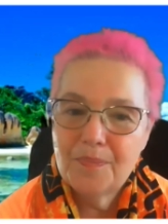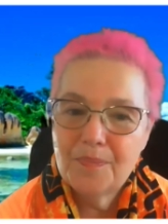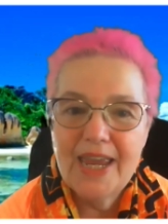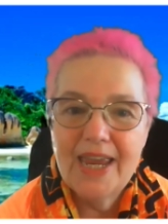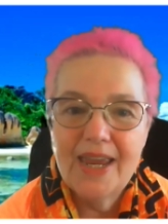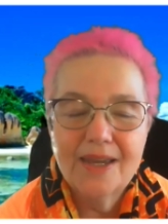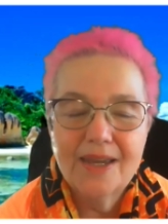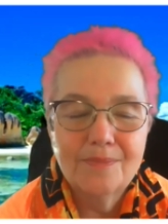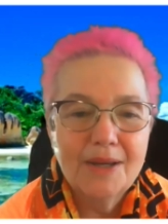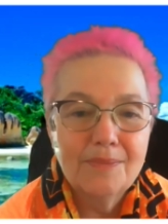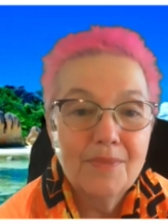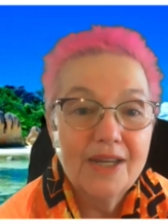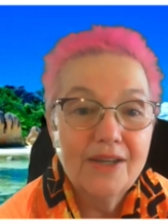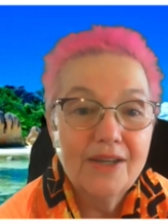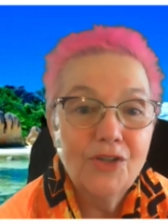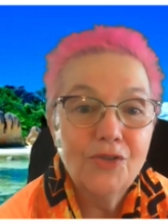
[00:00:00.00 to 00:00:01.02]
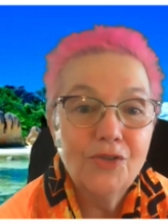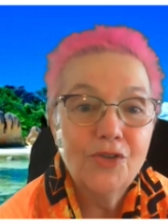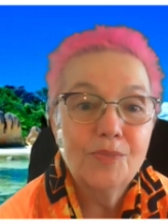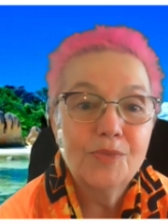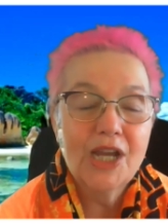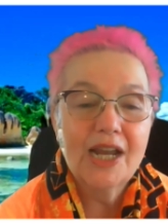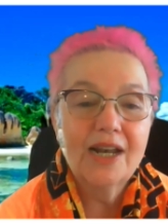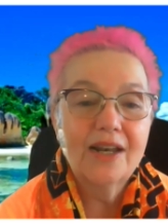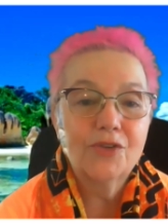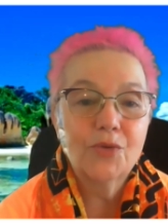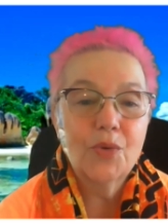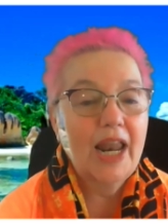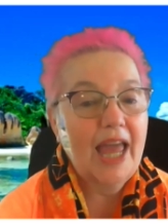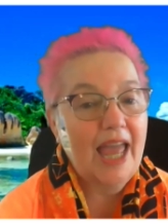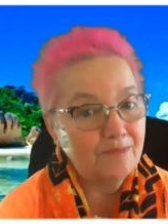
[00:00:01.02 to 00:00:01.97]
pay, my my YouTube channel as
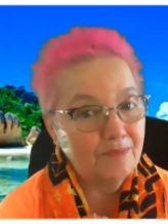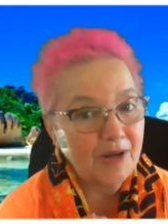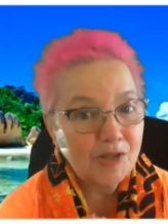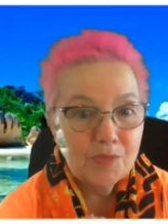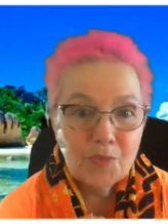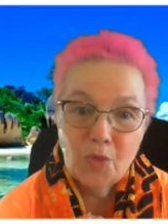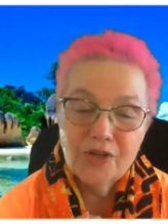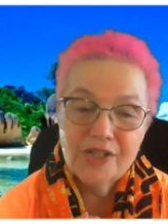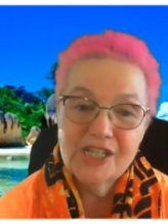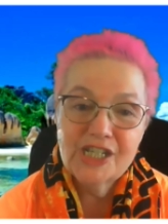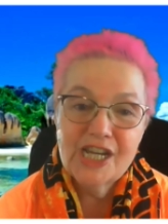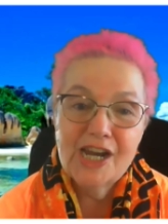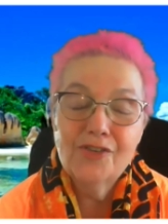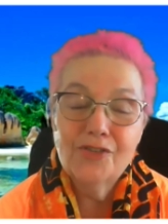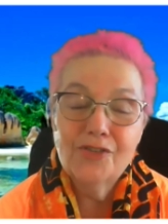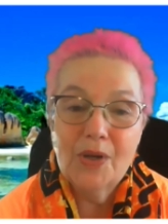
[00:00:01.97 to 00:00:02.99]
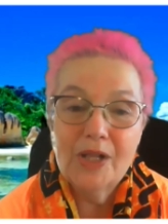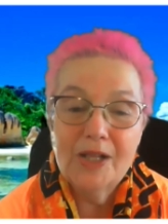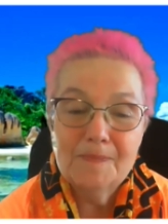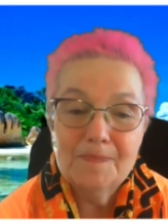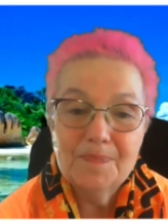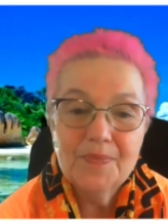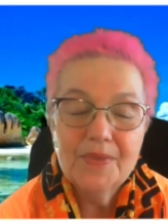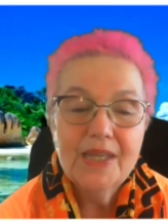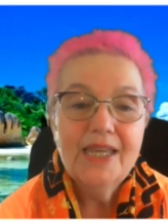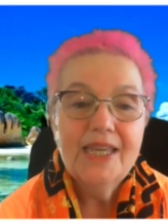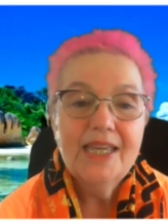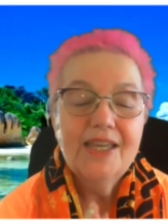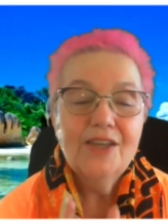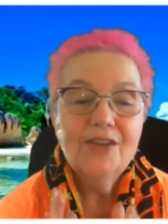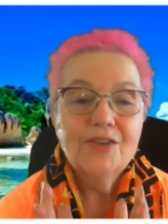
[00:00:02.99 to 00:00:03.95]
well. I have much more to share as well.
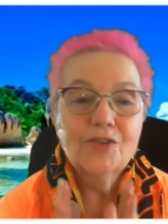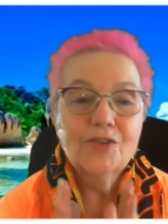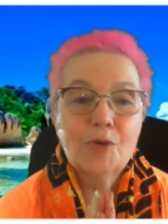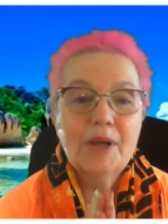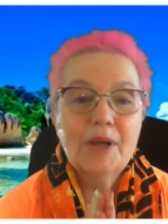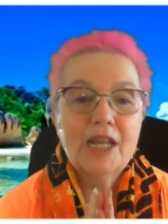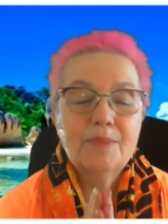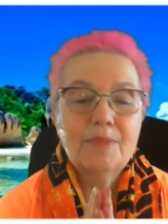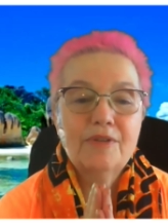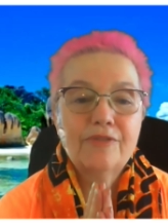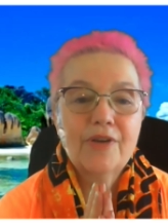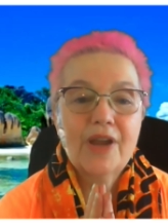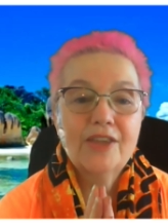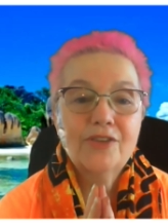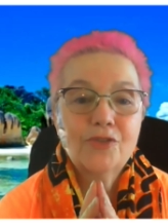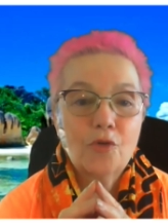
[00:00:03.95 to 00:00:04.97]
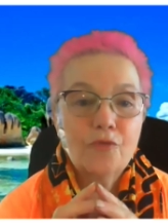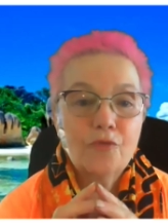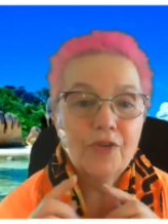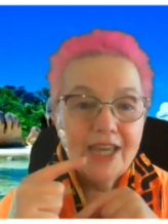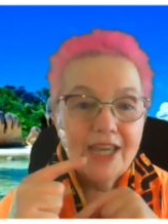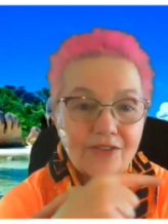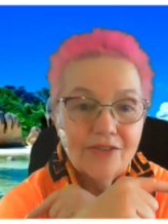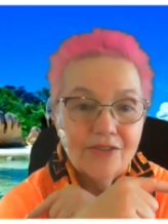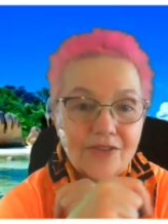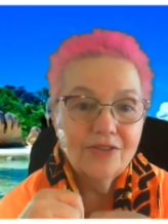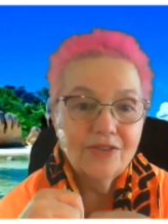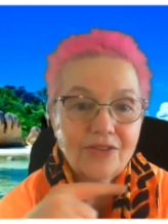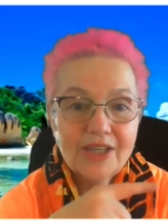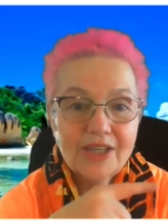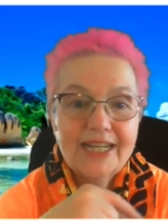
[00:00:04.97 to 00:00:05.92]
So my lovely friends, don't forget
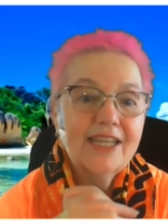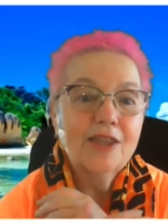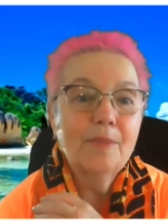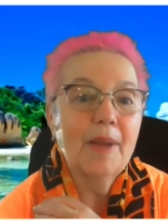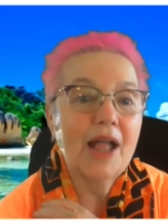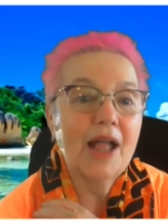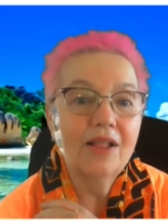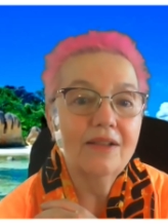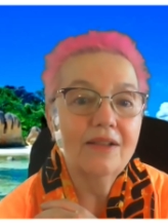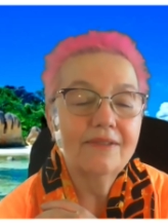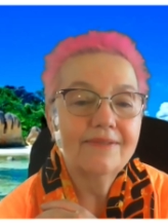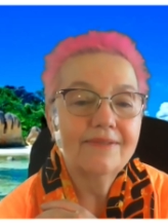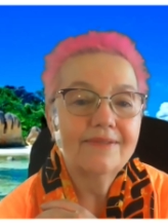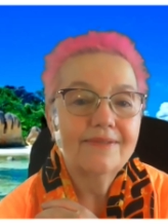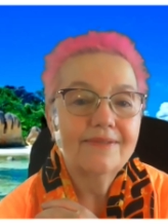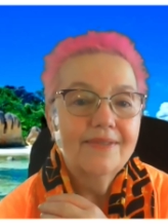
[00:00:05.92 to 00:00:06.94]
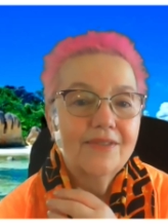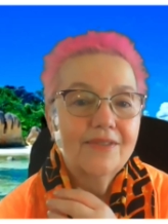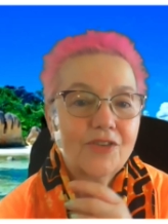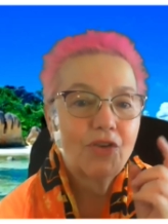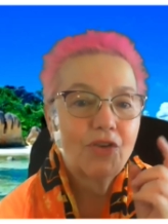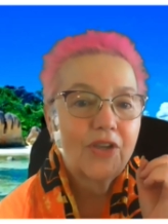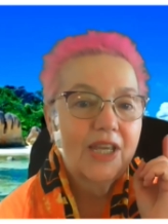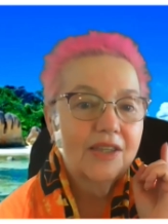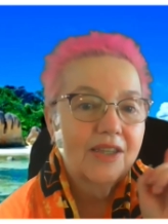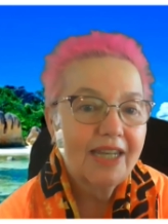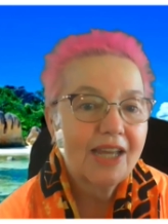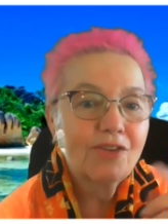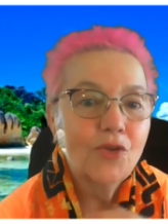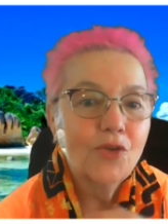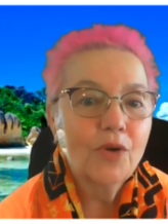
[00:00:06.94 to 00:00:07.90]
to click the bell so you can get the
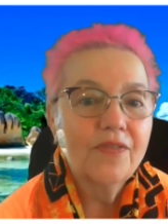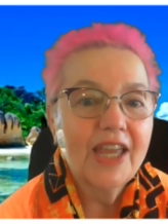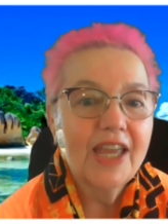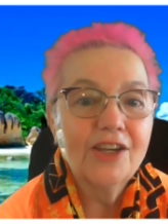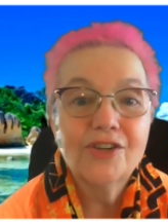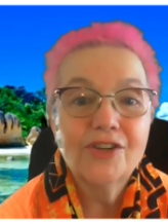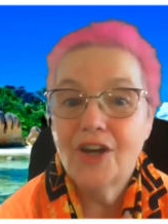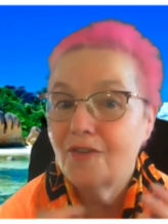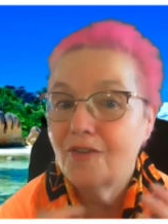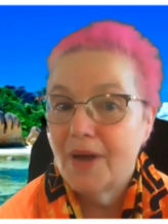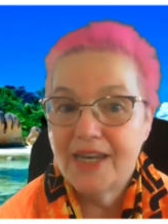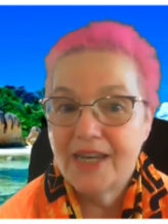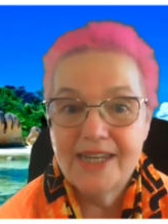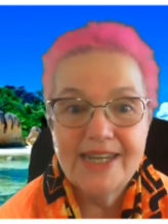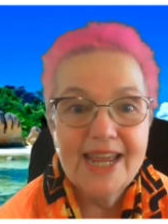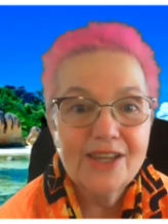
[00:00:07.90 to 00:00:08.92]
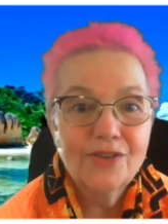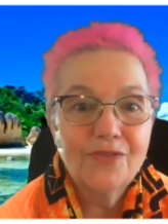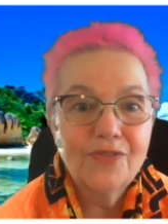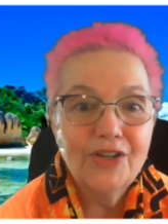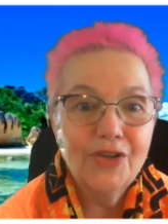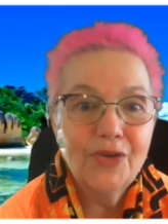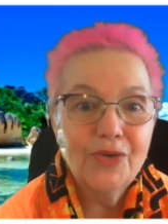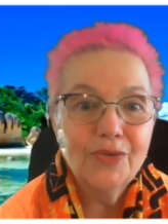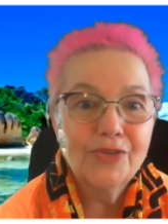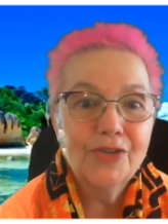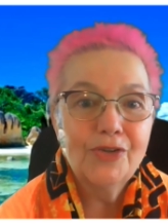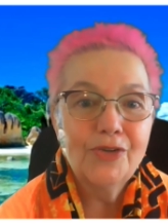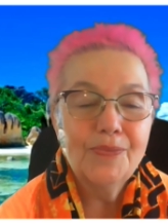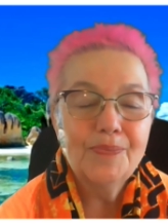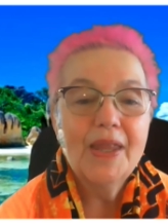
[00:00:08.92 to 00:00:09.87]
next notification of my next video
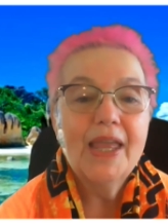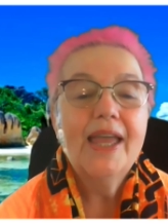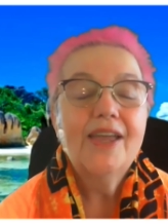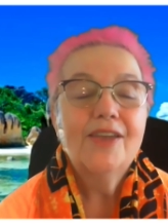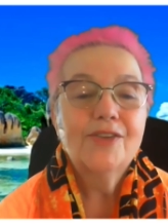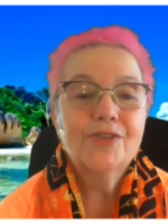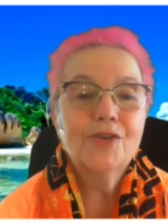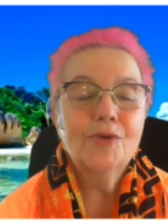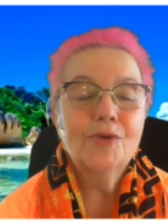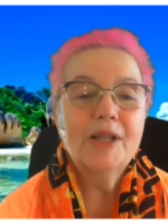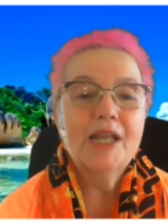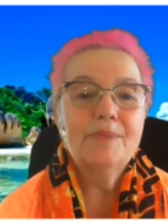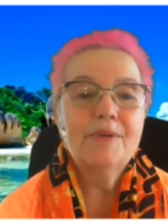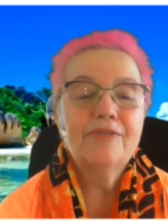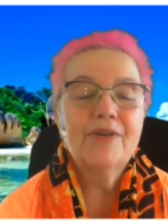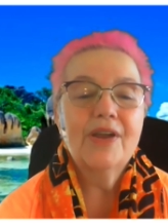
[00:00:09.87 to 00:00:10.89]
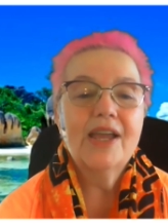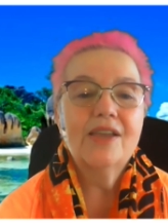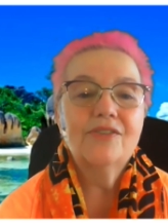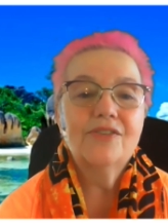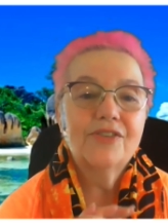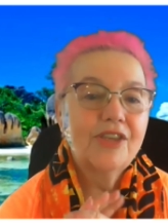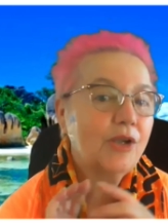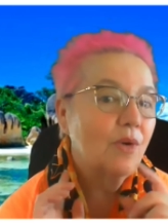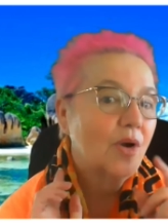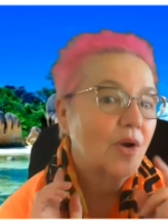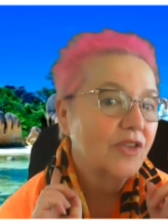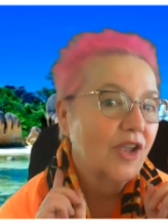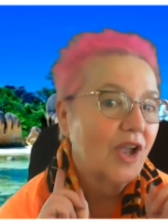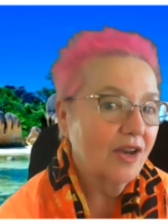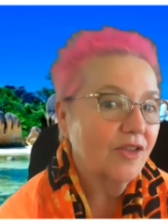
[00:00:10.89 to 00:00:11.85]
too. So my lovely friends, see you on
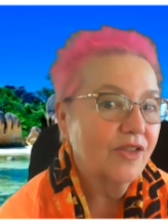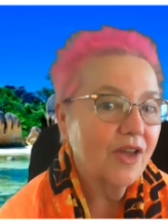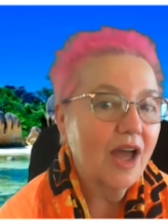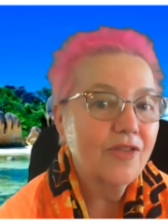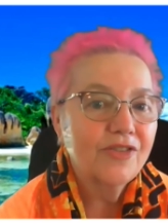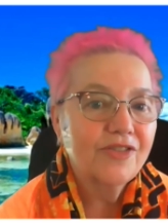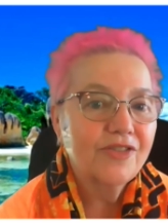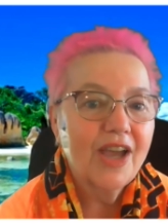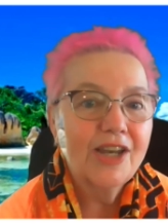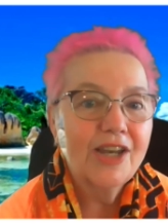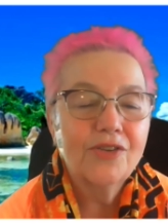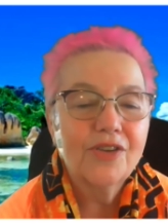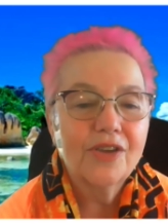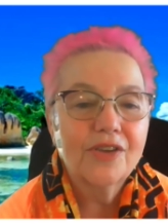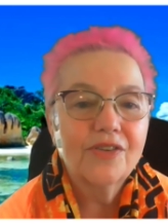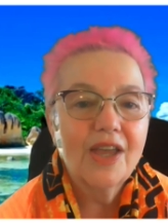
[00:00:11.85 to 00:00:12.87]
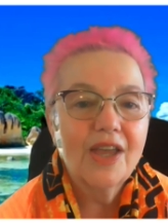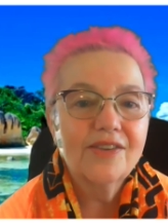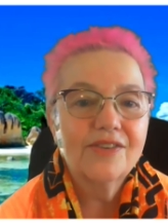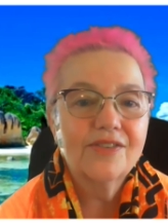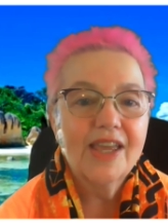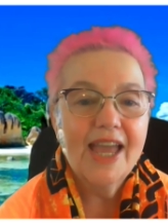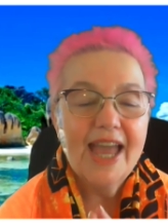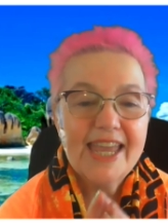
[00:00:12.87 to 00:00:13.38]
the other side to success.